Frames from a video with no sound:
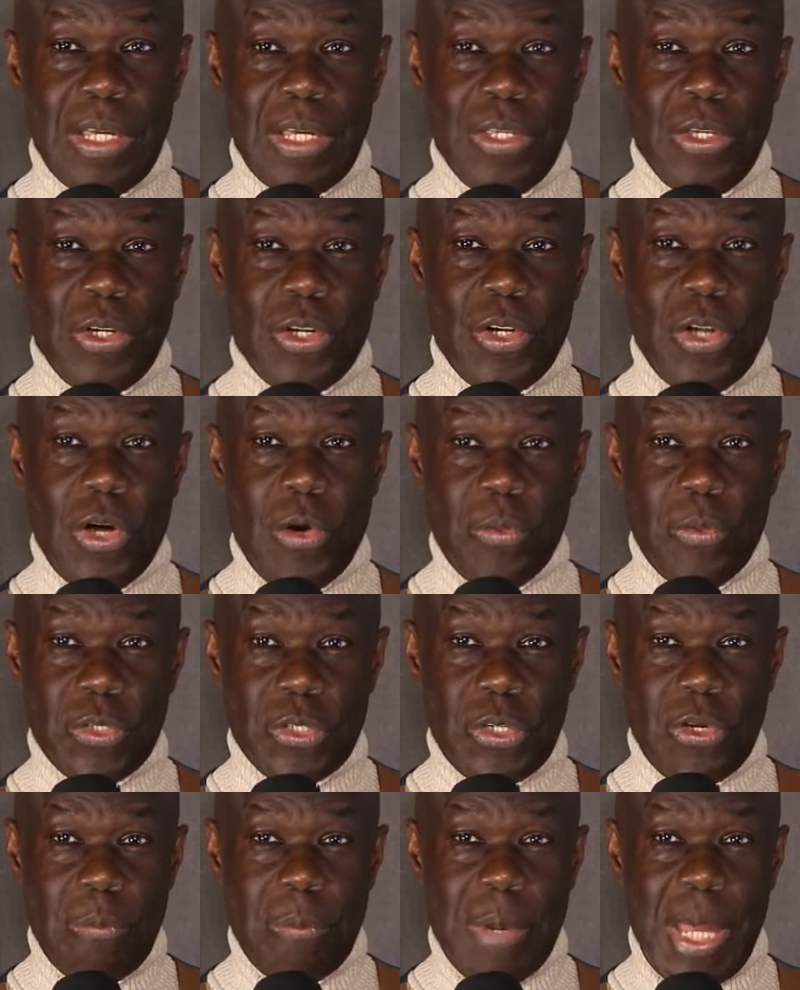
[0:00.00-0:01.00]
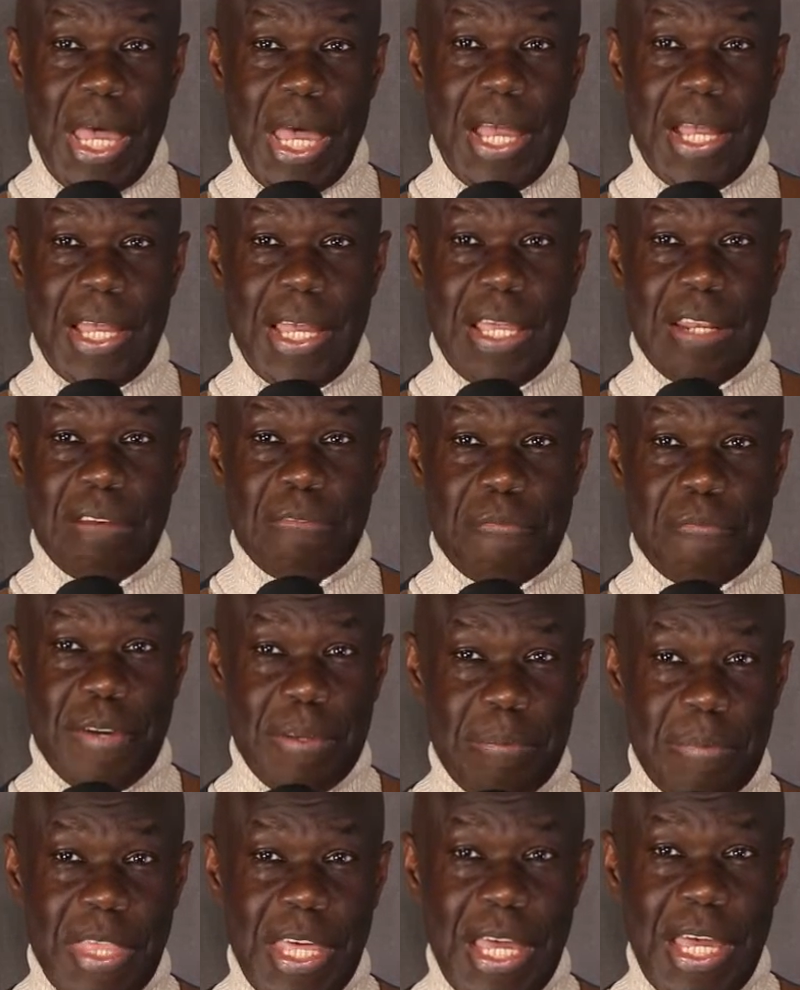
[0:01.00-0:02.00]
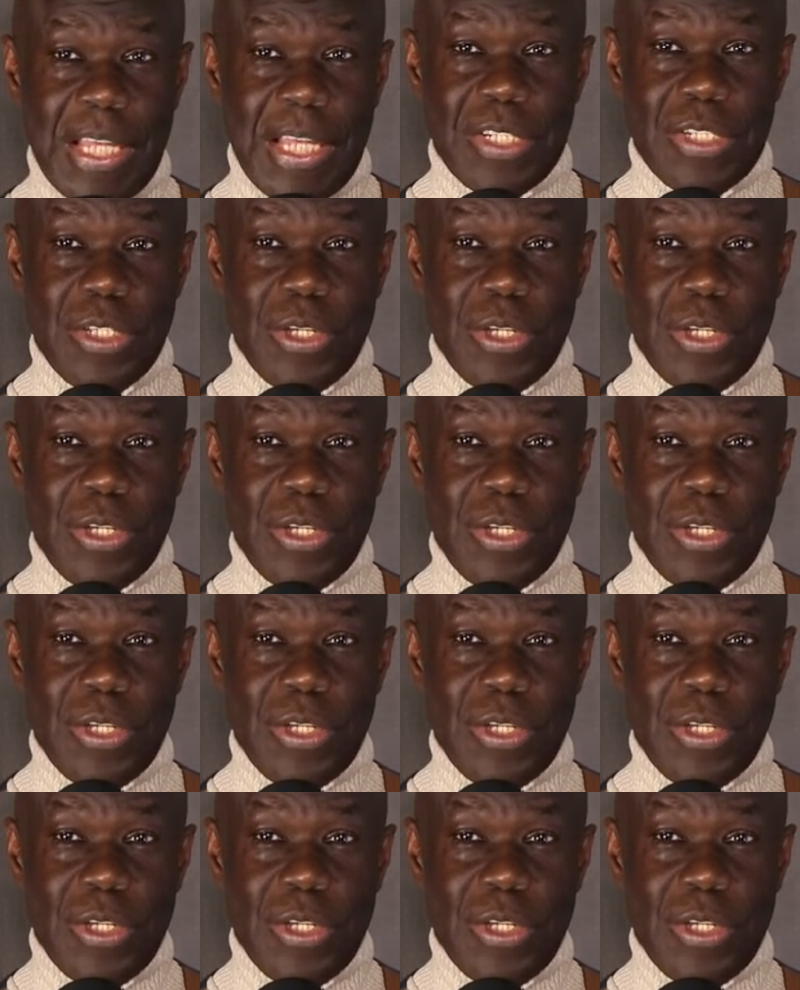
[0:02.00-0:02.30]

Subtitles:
You can always go back and flip that.